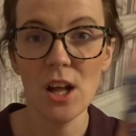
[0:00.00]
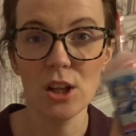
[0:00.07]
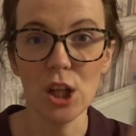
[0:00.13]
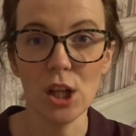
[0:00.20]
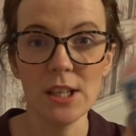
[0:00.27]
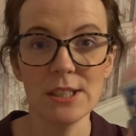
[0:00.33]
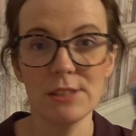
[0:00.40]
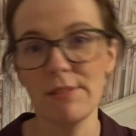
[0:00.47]

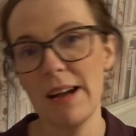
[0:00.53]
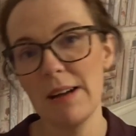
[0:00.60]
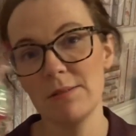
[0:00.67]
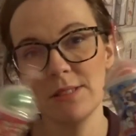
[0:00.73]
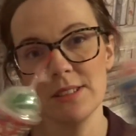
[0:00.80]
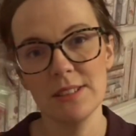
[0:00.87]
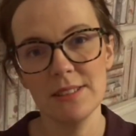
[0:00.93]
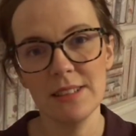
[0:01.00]
lollies
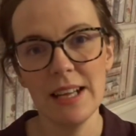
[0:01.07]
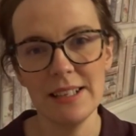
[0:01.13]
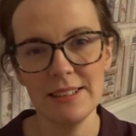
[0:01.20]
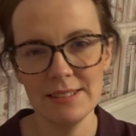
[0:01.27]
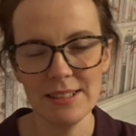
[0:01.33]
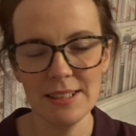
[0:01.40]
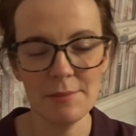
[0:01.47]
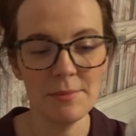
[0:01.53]
around,
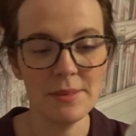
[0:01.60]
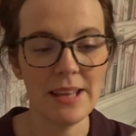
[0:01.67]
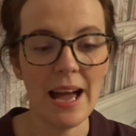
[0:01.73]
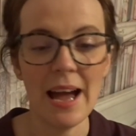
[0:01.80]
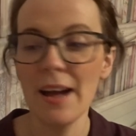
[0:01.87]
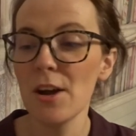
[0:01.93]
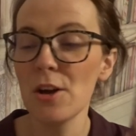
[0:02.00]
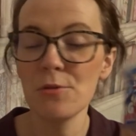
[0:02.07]
and
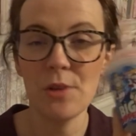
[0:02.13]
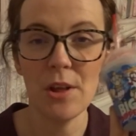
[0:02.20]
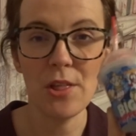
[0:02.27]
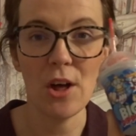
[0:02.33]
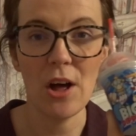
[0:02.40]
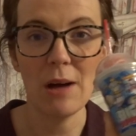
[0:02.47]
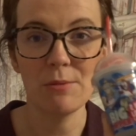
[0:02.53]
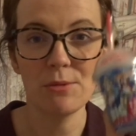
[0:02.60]
yeah, so I
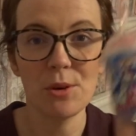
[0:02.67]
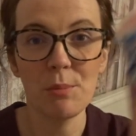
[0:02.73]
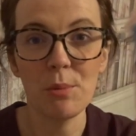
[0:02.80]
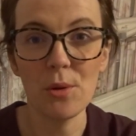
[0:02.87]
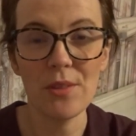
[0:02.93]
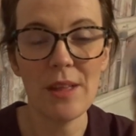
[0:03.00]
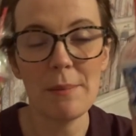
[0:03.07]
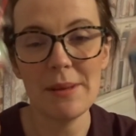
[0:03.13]
thought I'm gonna
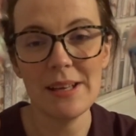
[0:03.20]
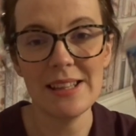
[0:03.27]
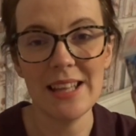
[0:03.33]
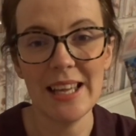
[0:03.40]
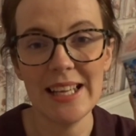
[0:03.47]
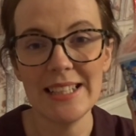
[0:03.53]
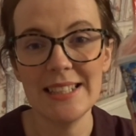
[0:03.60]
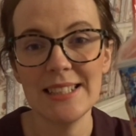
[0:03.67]
put them in
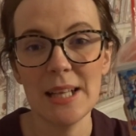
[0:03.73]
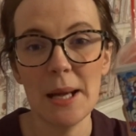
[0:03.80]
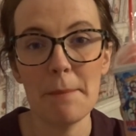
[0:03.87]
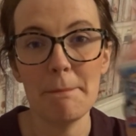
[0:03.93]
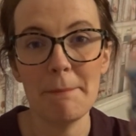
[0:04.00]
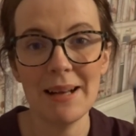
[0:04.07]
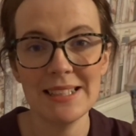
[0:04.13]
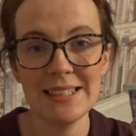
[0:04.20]
the Easter
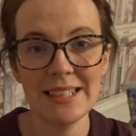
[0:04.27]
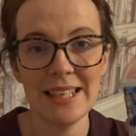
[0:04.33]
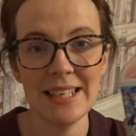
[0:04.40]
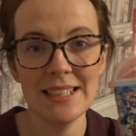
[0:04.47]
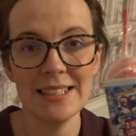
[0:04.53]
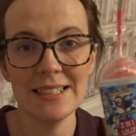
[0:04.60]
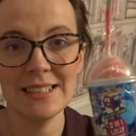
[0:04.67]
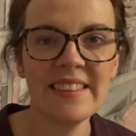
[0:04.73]

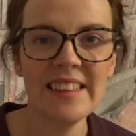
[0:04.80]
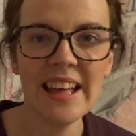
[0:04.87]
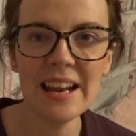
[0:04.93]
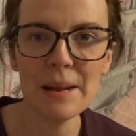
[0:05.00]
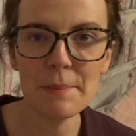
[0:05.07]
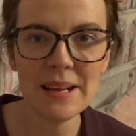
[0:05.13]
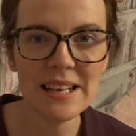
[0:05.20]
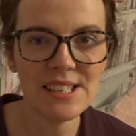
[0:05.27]
baskets. Then
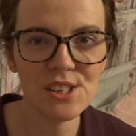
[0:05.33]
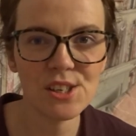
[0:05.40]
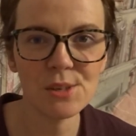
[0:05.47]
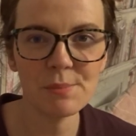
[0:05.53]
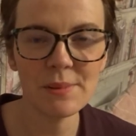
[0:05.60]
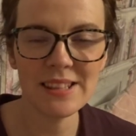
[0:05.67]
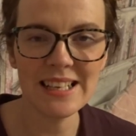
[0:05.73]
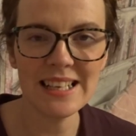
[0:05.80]
I picked
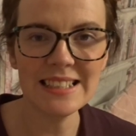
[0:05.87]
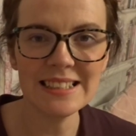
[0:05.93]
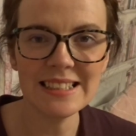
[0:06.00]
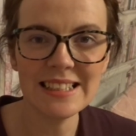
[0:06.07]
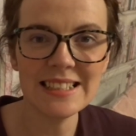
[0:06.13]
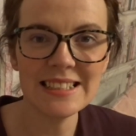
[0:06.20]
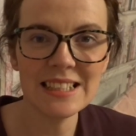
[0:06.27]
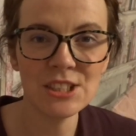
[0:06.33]
up these
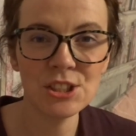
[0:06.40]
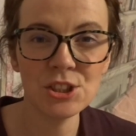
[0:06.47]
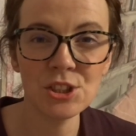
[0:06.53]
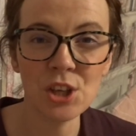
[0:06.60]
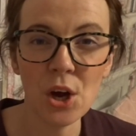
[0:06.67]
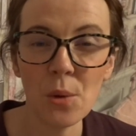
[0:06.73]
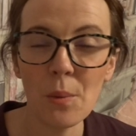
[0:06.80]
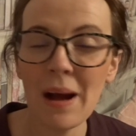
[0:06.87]
are
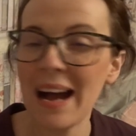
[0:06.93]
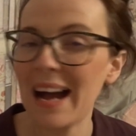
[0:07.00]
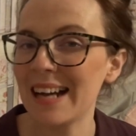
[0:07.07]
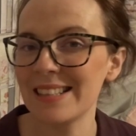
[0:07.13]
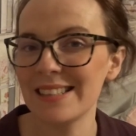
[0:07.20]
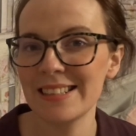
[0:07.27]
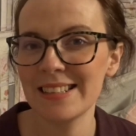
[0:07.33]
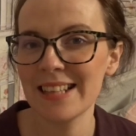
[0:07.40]
so
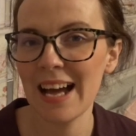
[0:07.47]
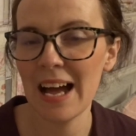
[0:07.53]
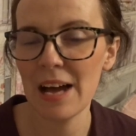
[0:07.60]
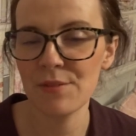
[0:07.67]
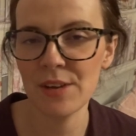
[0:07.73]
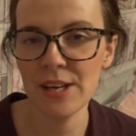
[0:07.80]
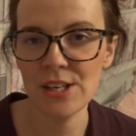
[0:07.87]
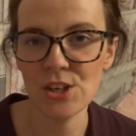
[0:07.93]
handy to
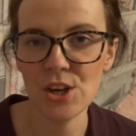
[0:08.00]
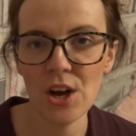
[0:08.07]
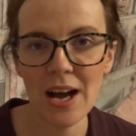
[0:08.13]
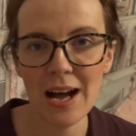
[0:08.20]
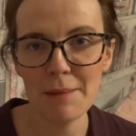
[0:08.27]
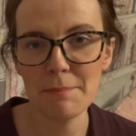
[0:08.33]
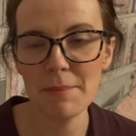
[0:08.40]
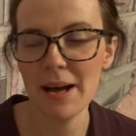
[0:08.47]
have in your
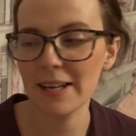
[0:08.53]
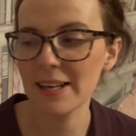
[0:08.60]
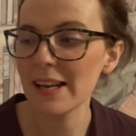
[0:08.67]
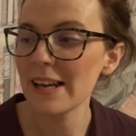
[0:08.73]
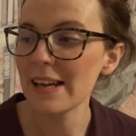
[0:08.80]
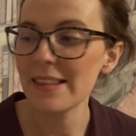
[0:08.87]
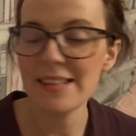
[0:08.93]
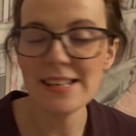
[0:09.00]
handbag.
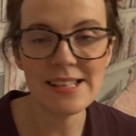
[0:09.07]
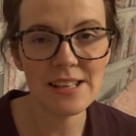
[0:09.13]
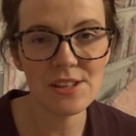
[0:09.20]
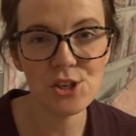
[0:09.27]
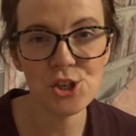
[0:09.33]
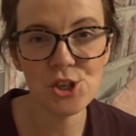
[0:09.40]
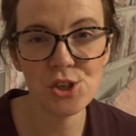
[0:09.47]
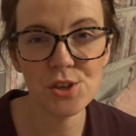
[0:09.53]
These are
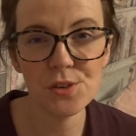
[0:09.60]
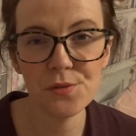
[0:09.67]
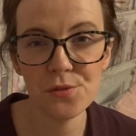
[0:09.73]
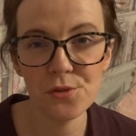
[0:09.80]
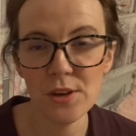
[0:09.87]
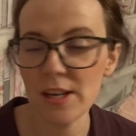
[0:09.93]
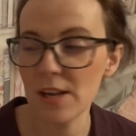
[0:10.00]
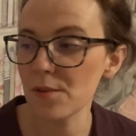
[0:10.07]
the
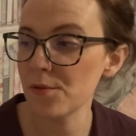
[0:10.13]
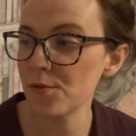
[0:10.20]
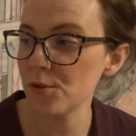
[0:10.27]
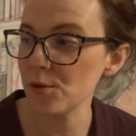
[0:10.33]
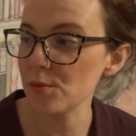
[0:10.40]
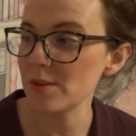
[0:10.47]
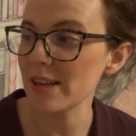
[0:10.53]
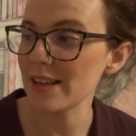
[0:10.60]
sugar-free
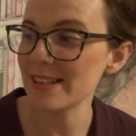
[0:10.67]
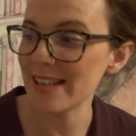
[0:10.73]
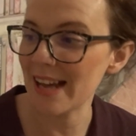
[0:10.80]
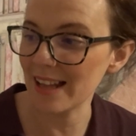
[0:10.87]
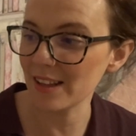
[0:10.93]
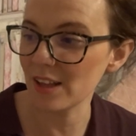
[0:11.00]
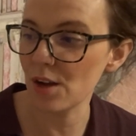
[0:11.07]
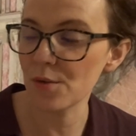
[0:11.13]
Fruit
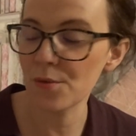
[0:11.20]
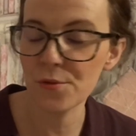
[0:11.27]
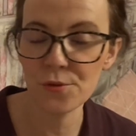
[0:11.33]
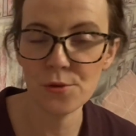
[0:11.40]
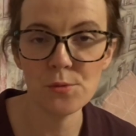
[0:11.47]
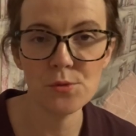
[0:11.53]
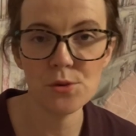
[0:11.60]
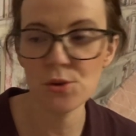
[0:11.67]
Teller
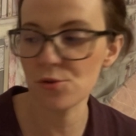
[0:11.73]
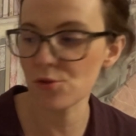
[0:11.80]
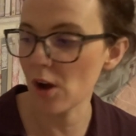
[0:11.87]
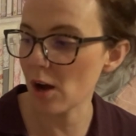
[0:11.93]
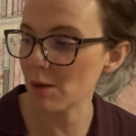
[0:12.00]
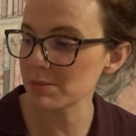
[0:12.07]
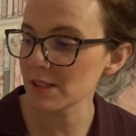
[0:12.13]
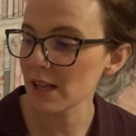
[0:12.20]
fruit
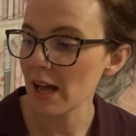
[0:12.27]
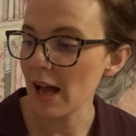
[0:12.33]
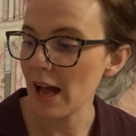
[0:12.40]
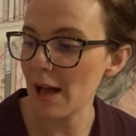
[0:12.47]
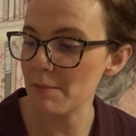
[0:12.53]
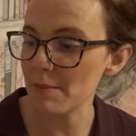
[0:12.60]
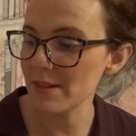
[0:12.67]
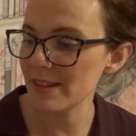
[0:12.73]
drops,
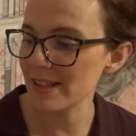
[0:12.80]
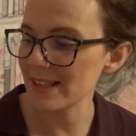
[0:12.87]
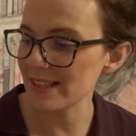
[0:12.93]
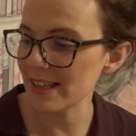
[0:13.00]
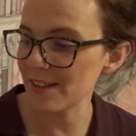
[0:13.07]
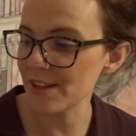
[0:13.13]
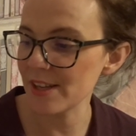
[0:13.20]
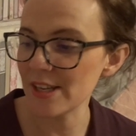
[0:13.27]
and these
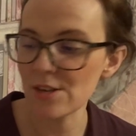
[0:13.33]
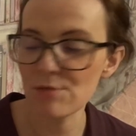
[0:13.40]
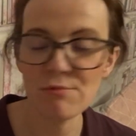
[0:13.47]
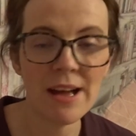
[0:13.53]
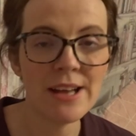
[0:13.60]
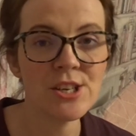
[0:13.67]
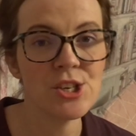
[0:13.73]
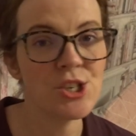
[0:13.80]
are the
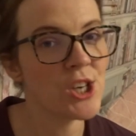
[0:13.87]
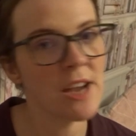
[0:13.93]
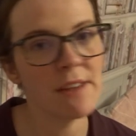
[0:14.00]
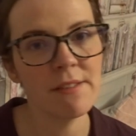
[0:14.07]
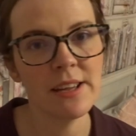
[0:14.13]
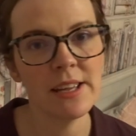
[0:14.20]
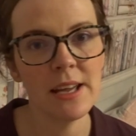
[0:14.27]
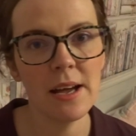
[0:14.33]
red
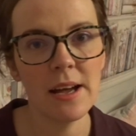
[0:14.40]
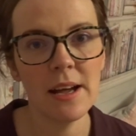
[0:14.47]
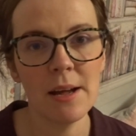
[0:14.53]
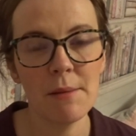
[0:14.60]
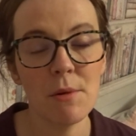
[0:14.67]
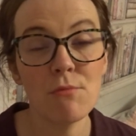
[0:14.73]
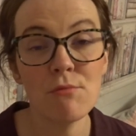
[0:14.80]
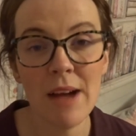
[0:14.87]
cherry
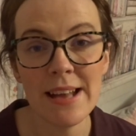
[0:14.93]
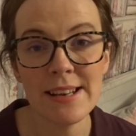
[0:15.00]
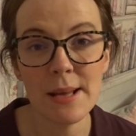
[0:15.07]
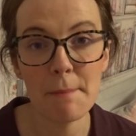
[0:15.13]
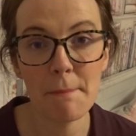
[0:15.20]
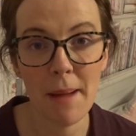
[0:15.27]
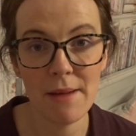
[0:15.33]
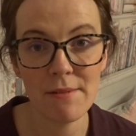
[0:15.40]

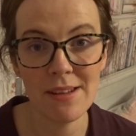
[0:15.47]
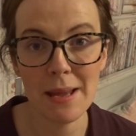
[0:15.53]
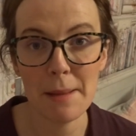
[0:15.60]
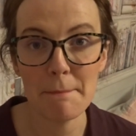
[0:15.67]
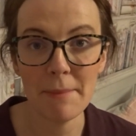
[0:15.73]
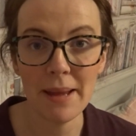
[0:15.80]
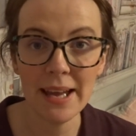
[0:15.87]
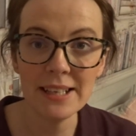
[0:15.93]
red berry
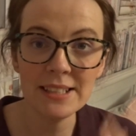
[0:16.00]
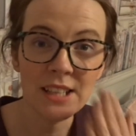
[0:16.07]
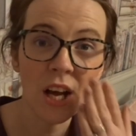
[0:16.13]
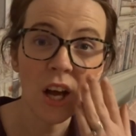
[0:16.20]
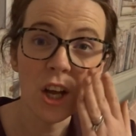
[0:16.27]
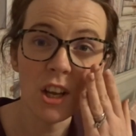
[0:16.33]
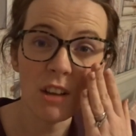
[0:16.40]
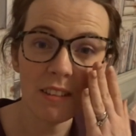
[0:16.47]
mix.
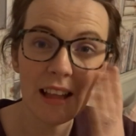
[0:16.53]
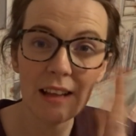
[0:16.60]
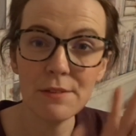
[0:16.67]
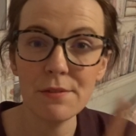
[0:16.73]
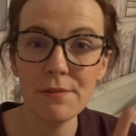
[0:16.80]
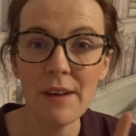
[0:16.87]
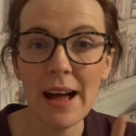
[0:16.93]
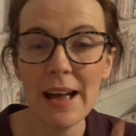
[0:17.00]
You'll add
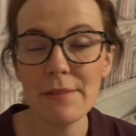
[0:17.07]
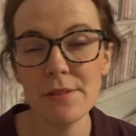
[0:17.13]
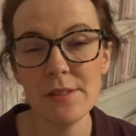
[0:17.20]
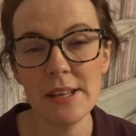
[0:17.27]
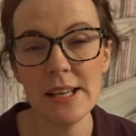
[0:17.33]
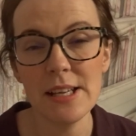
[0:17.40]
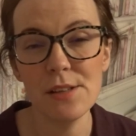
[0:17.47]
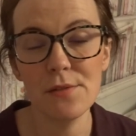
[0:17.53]
5 of
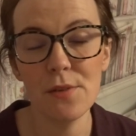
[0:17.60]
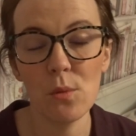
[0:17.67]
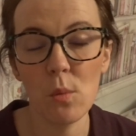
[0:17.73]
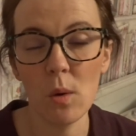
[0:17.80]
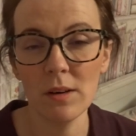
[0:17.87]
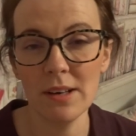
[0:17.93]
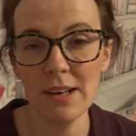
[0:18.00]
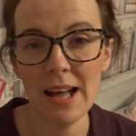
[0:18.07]
these for
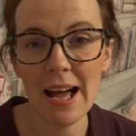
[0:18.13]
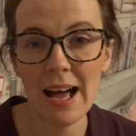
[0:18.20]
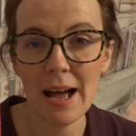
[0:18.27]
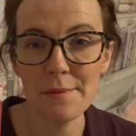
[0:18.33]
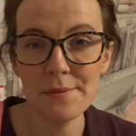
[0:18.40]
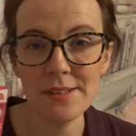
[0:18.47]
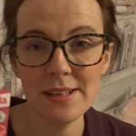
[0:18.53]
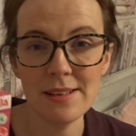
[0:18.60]

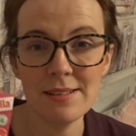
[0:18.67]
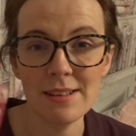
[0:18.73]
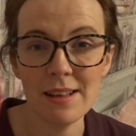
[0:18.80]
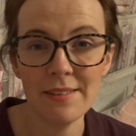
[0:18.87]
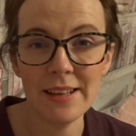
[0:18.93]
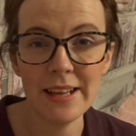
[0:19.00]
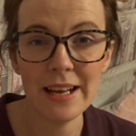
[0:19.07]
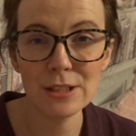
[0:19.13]
1.5 sins,
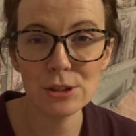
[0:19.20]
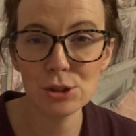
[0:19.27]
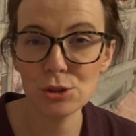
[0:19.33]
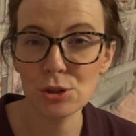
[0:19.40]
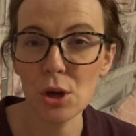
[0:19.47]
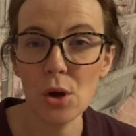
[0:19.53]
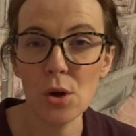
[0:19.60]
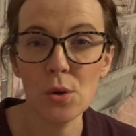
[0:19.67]
and they are
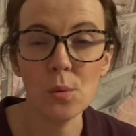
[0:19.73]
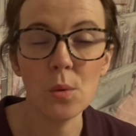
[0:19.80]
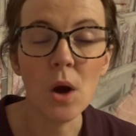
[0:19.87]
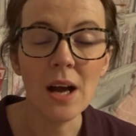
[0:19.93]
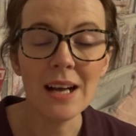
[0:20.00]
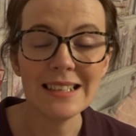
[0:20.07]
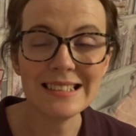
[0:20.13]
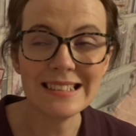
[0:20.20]
so
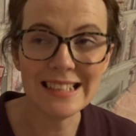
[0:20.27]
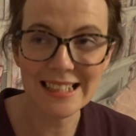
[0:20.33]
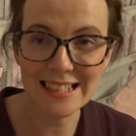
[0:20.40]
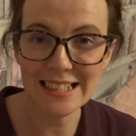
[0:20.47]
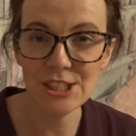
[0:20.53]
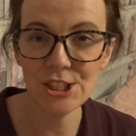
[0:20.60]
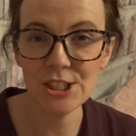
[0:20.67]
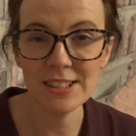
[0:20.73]

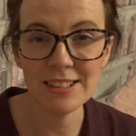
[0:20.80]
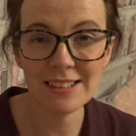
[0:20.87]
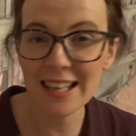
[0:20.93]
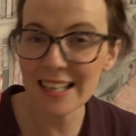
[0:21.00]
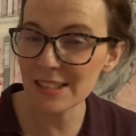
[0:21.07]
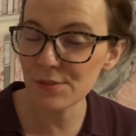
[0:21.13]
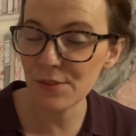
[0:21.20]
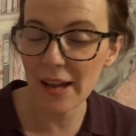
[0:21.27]
delicious.
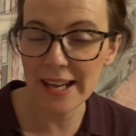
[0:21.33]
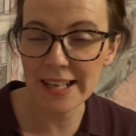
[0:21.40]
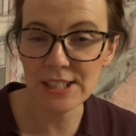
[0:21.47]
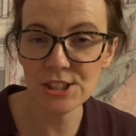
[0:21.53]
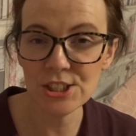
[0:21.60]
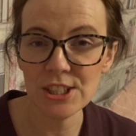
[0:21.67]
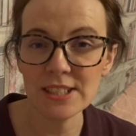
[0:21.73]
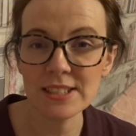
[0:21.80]
Lasts for
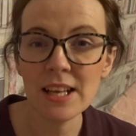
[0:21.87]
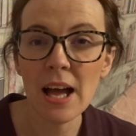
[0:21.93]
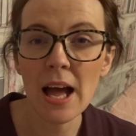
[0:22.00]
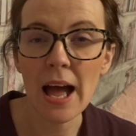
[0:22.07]
ages,